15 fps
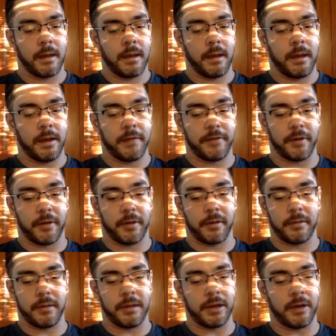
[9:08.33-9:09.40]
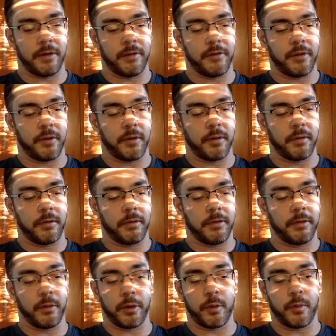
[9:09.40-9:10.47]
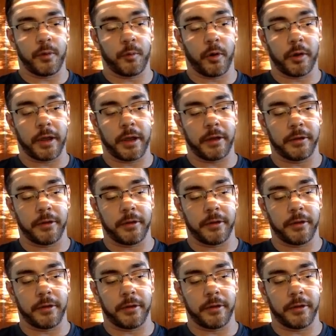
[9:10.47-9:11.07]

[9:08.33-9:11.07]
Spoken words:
And if you're the only one working